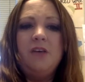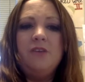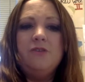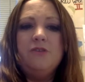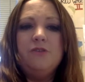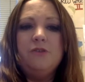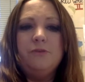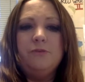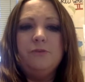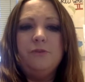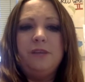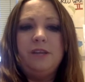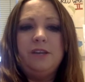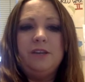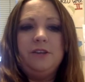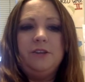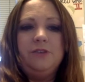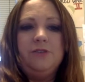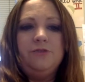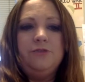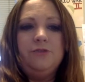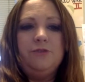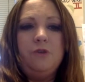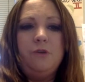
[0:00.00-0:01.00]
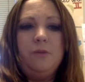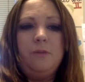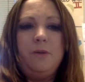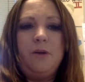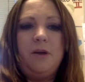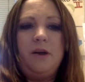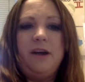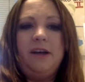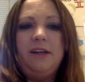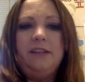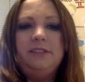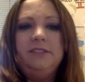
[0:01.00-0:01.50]
the rent control
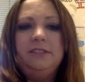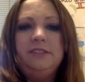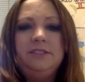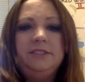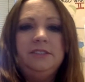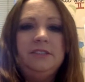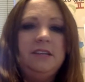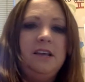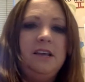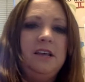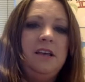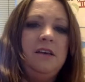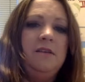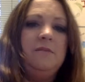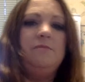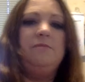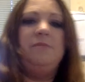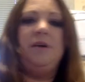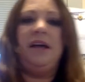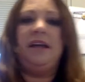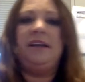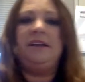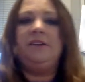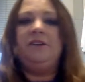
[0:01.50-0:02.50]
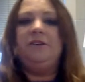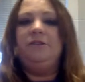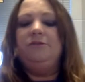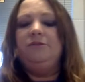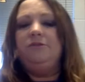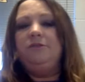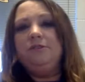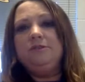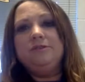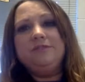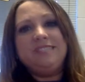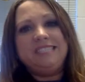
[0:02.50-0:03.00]
part, but you
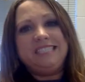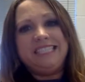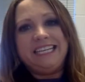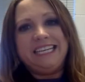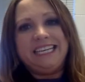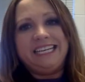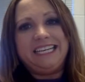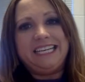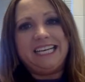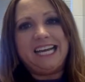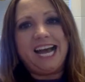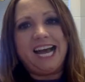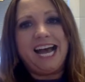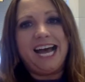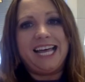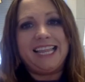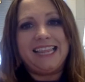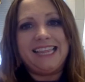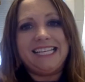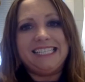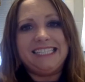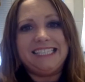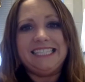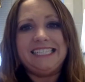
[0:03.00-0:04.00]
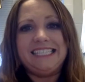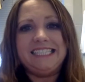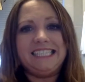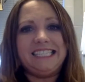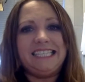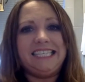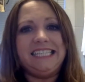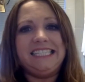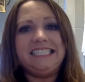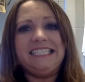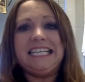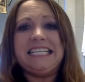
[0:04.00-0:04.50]
do see this is
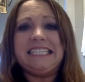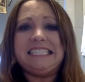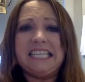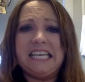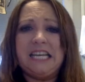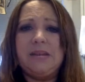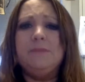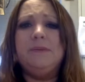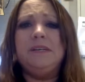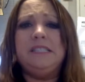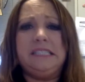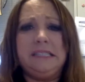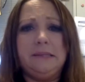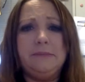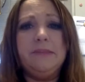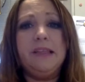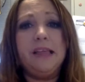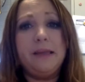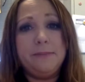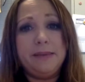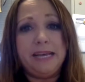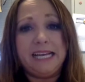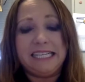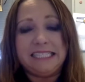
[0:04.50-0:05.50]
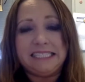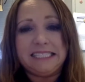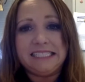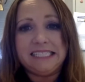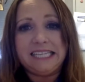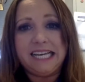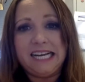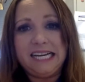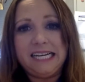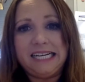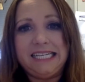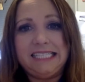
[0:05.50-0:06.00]
going to put some limits
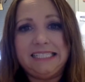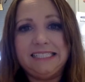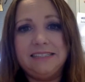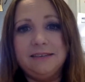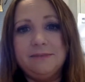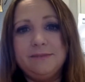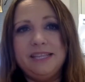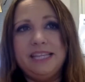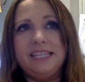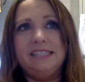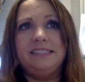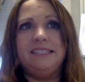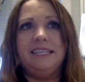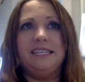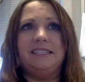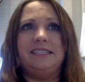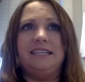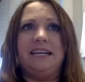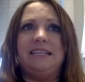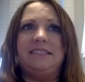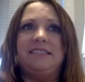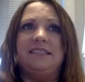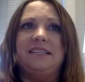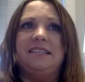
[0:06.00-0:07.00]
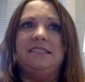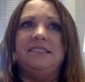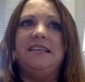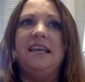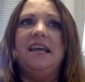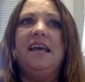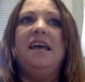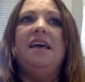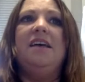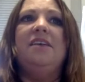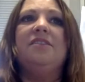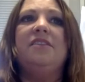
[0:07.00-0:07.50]
on some of the successes
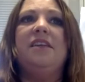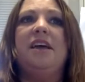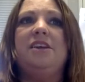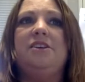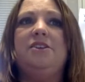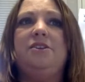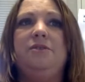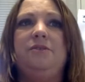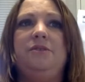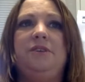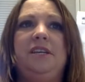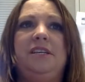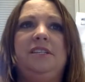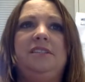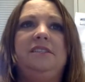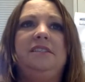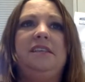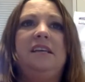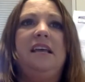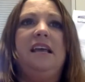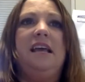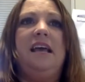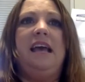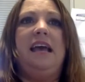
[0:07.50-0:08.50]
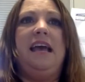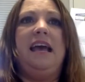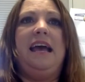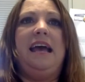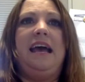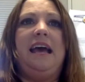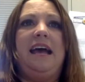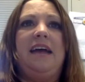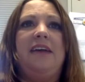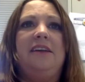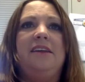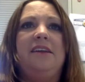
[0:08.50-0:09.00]
that unions
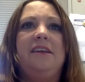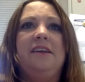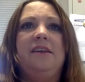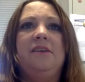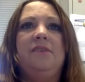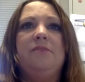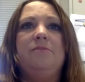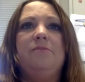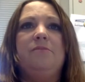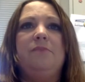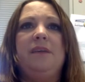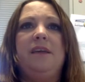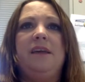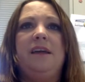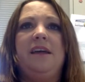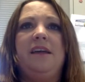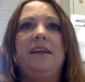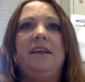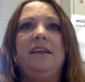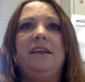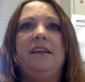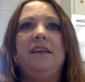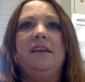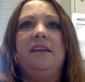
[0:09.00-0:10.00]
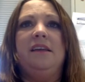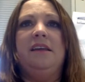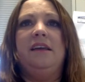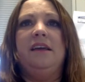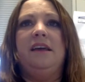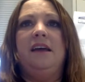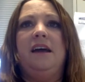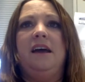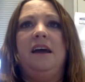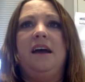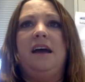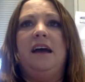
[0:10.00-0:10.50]
had been
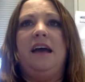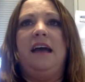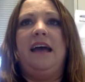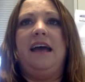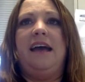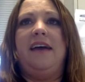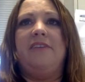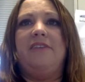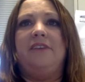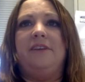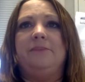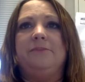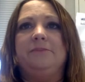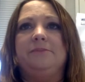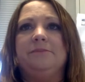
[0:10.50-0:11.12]
having.